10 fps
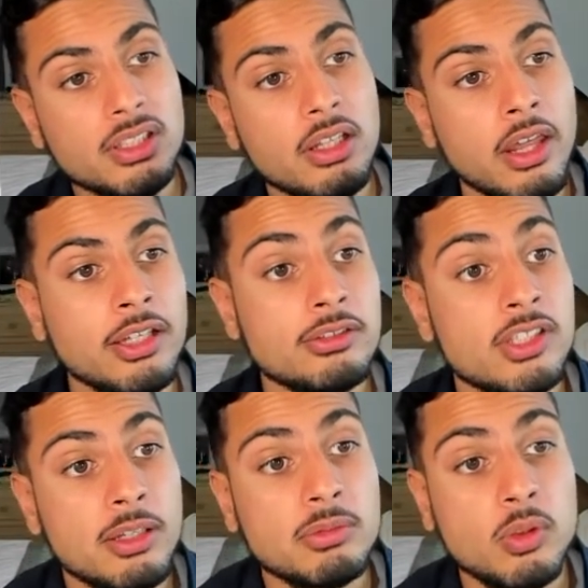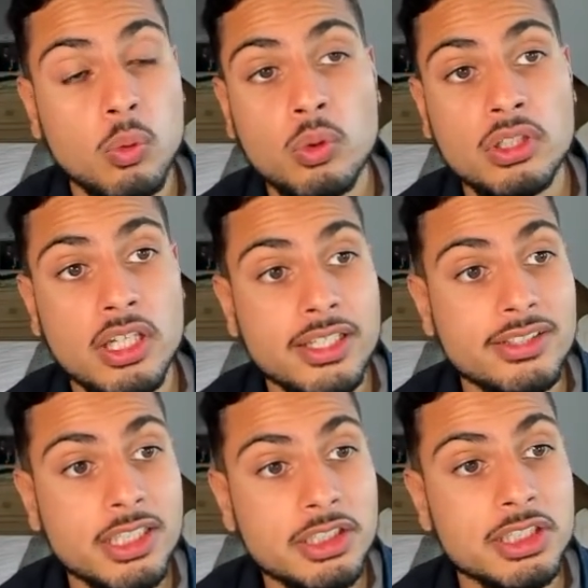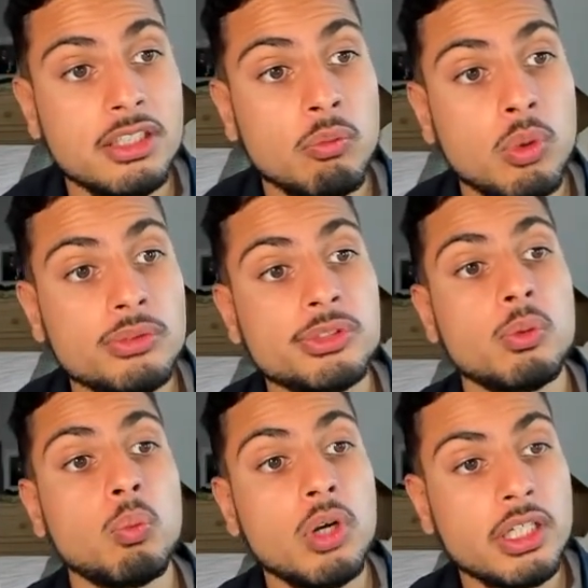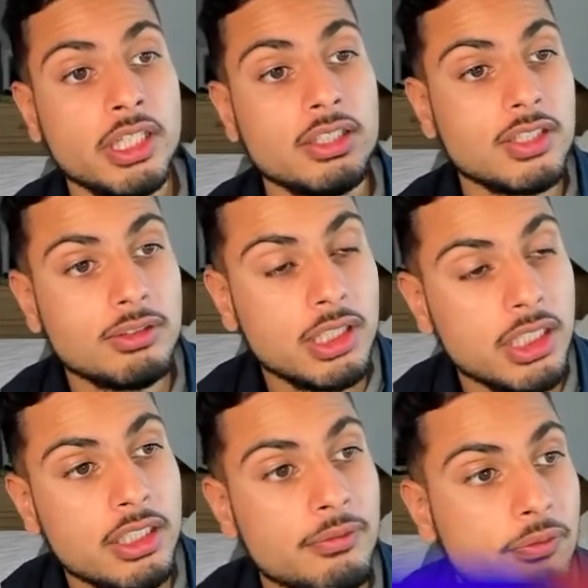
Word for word: a lot in terms of organization whilst you're working directly in